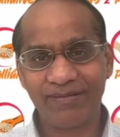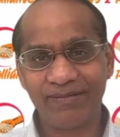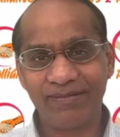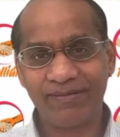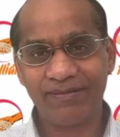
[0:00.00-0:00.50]

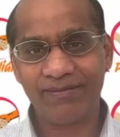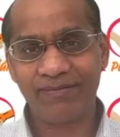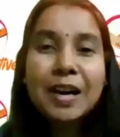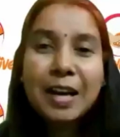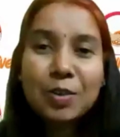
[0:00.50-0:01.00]
Hello,
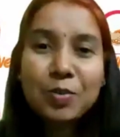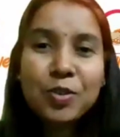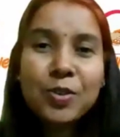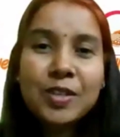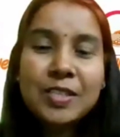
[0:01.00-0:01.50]
Doctor.
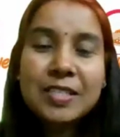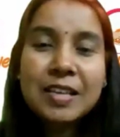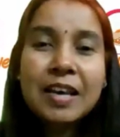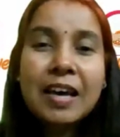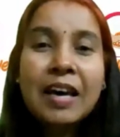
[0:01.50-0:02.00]
Hello,
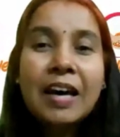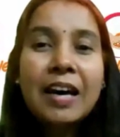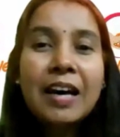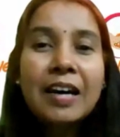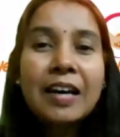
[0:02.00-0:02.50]
viewers.
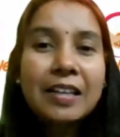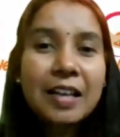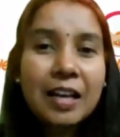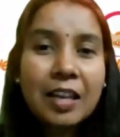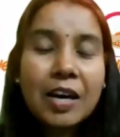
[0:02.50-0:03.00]

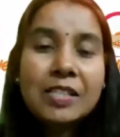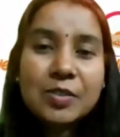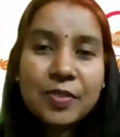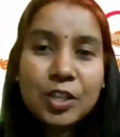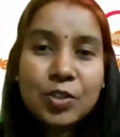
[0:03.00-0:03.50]
In our
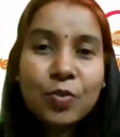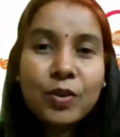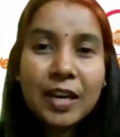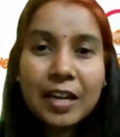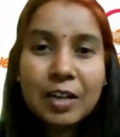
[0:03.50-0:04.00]
last
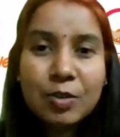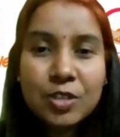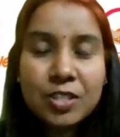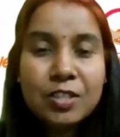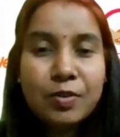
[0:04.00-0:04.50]
video, we had
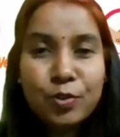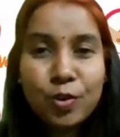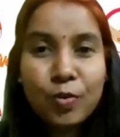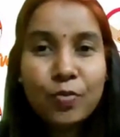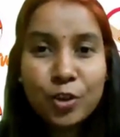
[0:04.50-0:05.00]
looked at a
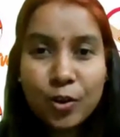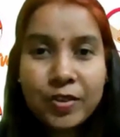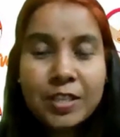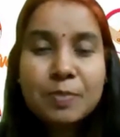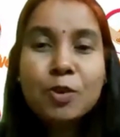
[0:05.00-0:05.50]
few of
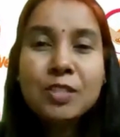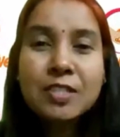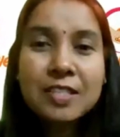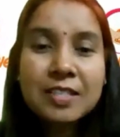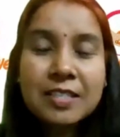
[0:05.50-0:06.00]
your
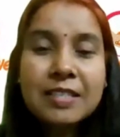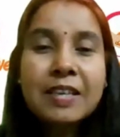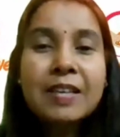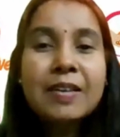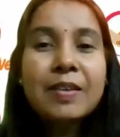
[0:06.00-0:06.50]

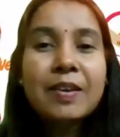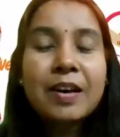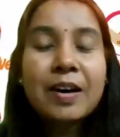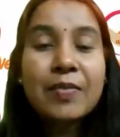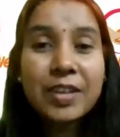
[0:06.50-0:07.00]
responses,
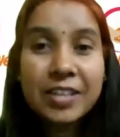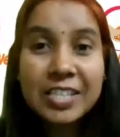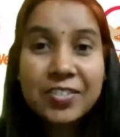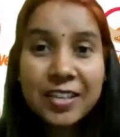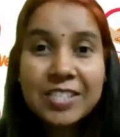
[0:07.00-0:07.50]
a
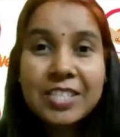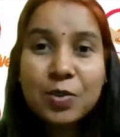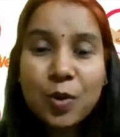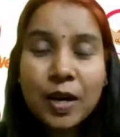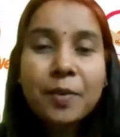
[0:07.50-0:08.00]
very
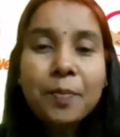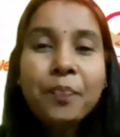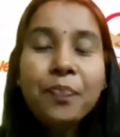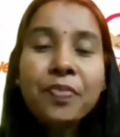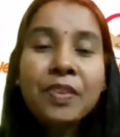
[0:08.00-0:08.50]
interesting
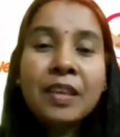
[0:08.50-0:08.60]
one.